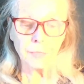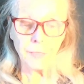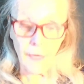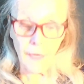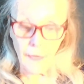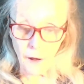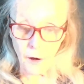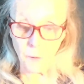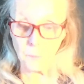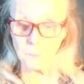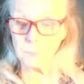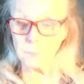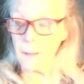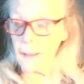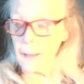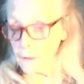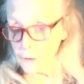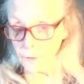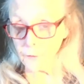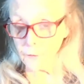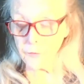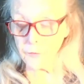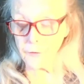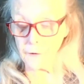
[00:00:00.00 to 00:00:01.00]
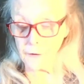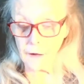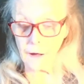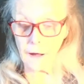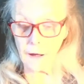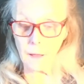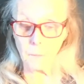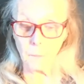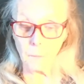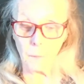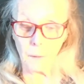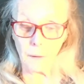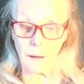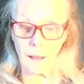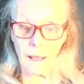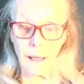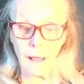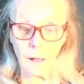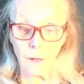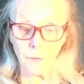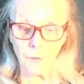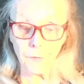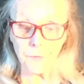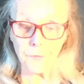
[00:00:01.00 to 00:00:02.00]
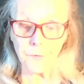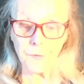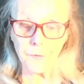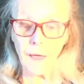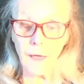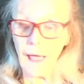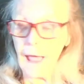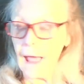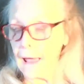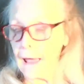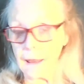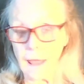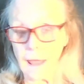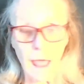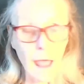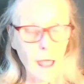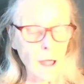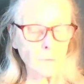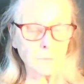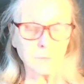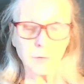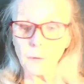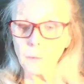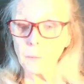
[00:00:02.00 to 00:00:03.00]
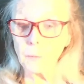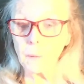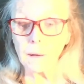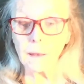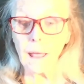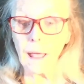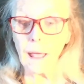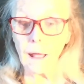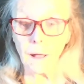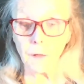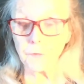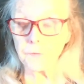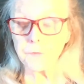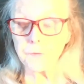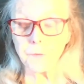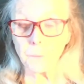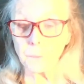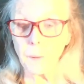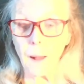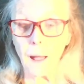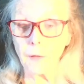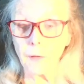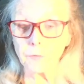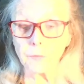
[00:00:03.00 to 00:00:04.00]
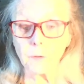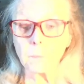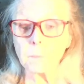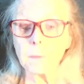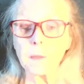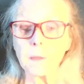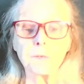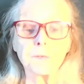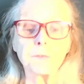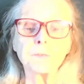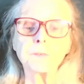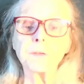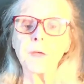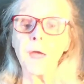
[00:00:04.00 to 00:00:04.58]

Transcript: They are better than anyone else, and everyone else around them is